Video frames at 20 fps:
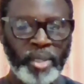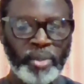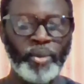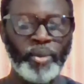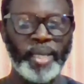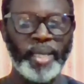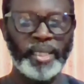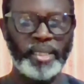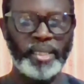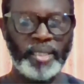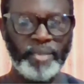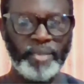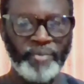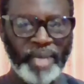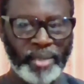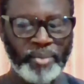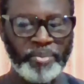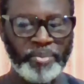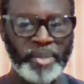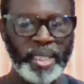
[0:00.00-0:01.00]
to achieve
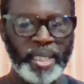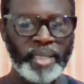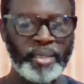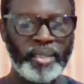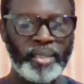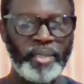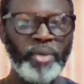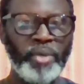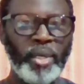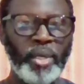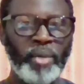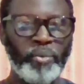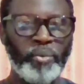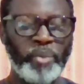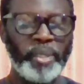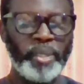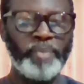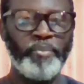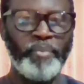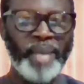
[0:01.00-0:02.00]
that objective
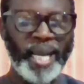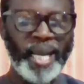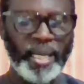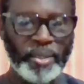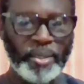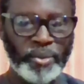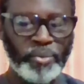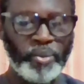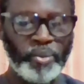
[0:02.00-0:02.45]
with miles,